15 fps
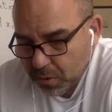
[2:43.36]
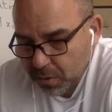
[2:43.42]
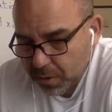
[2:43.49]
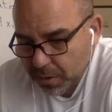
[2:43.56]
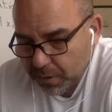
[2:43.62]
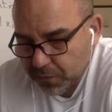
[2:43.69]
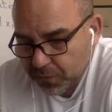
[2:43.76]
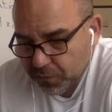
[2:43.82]

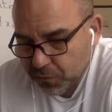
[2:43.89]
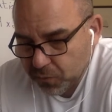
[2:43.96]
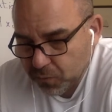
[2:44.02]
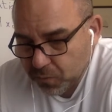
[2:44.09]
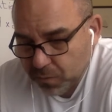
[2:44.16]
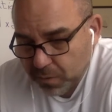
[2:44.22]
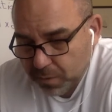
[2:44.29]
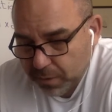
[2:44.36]
Is
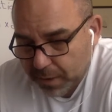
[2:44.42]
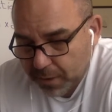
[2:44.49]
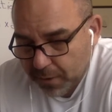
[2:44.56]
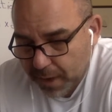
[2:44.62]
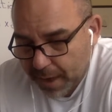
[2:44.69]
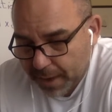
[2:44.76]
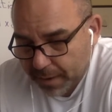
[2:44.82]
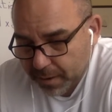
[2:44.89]
letter
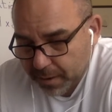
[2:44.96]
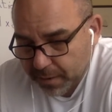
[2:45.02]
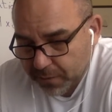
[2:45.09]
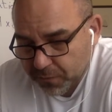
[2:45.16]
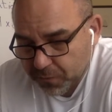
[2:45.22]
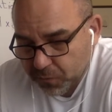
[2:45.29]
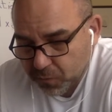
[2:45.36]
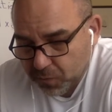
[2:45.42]
A, is
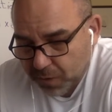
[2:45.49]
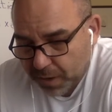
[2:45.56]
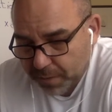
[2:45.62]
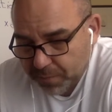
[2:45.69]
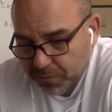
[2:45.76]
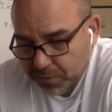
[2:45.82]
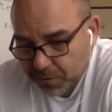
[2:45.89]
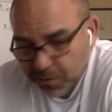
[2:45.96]
2
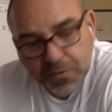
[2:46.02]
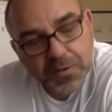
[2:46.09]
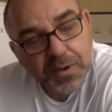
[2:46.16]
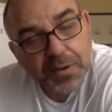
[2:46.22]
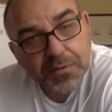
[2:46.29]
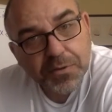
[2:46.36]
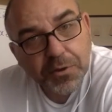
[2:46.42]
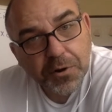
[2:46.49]
times
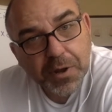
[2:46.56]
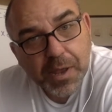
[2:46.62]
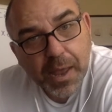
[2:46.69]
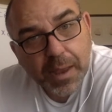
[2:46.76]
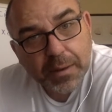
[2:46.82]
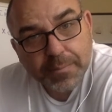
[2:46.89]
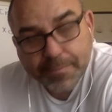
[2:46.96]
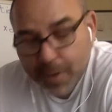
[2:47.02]
36
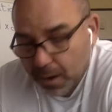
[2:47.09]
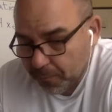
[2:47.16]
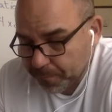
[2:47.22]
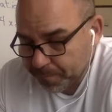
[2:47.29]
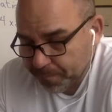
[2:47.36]
38? No.